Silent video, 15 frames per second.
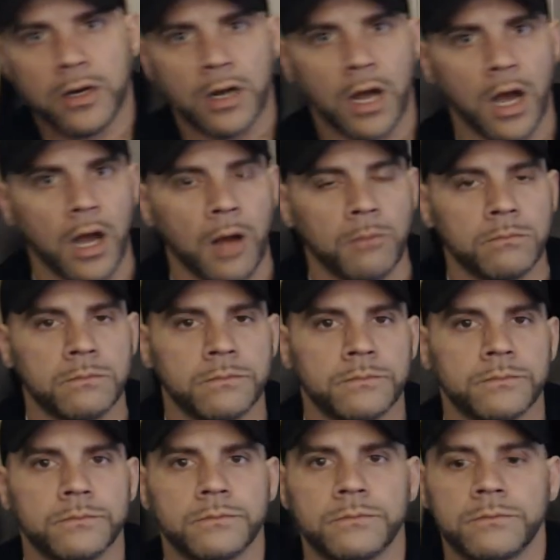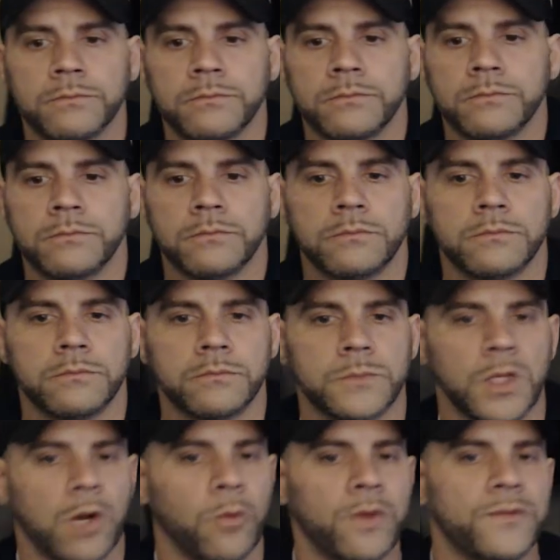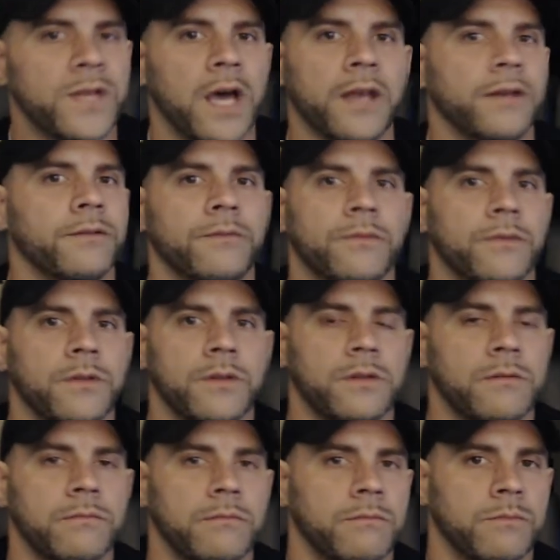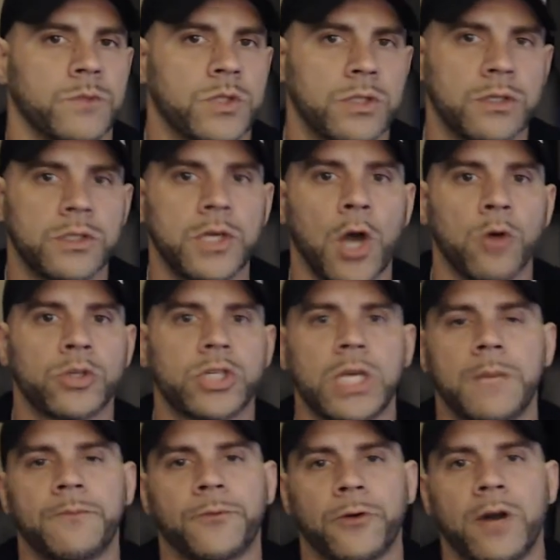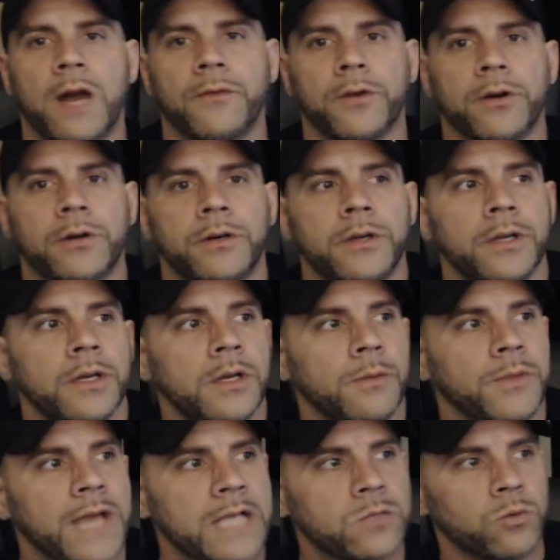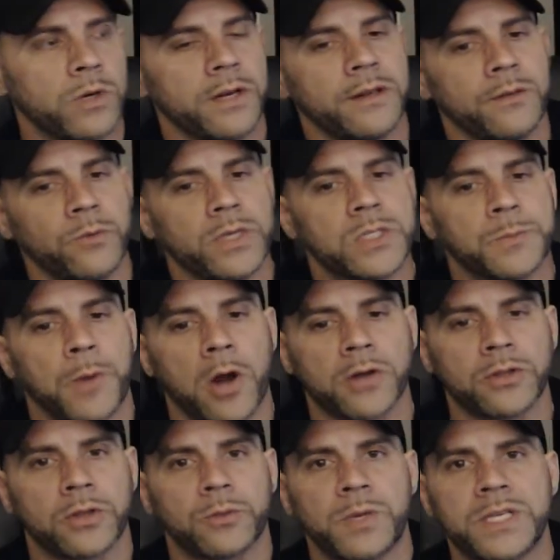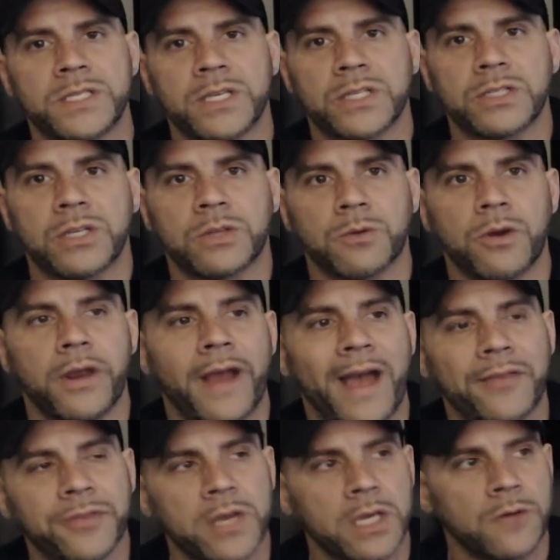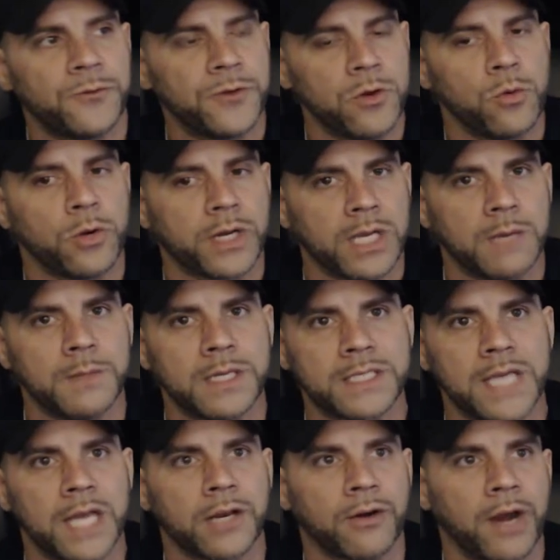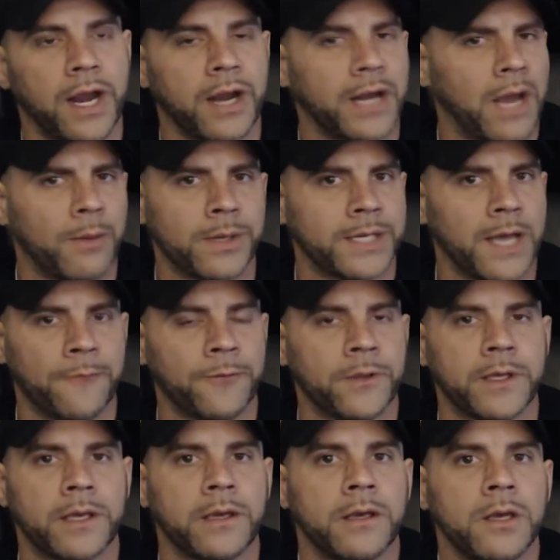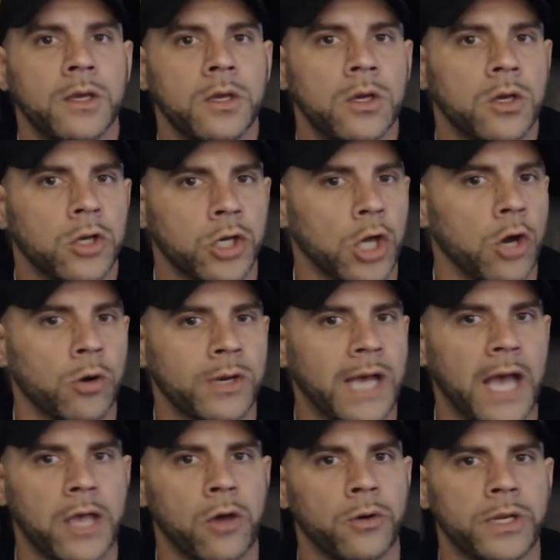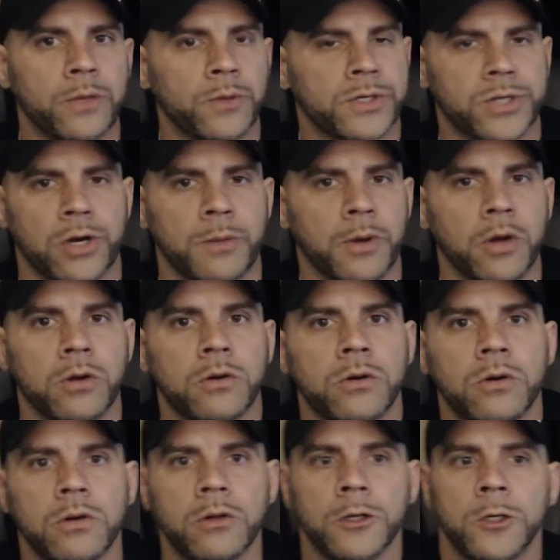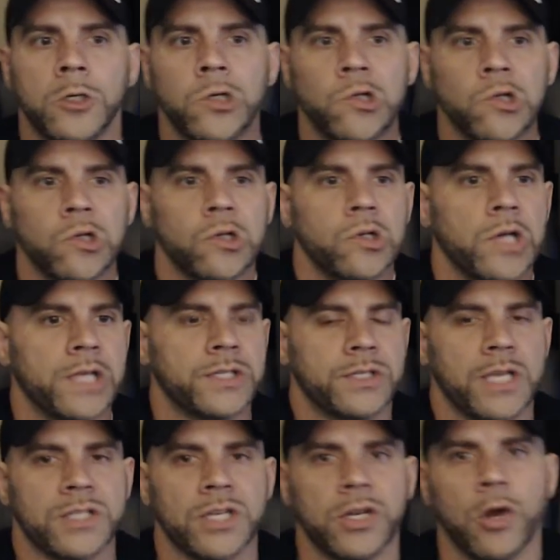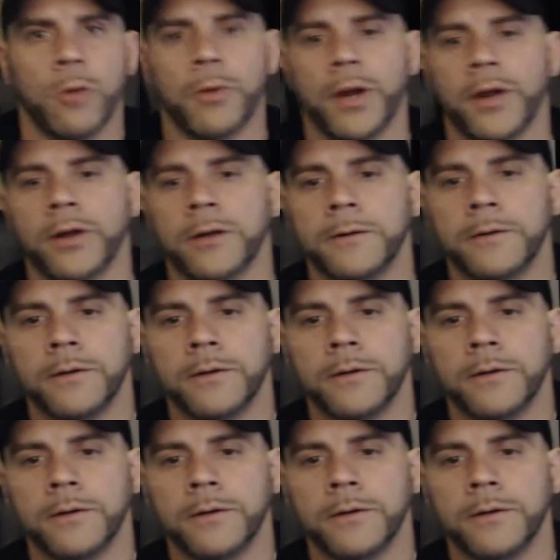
Um, you know, we've done go cheap forever. That's when we sparked the 363. I think if you were to give me 10 grand, I would definitely go Coyote with turbo. It's that's a no brainer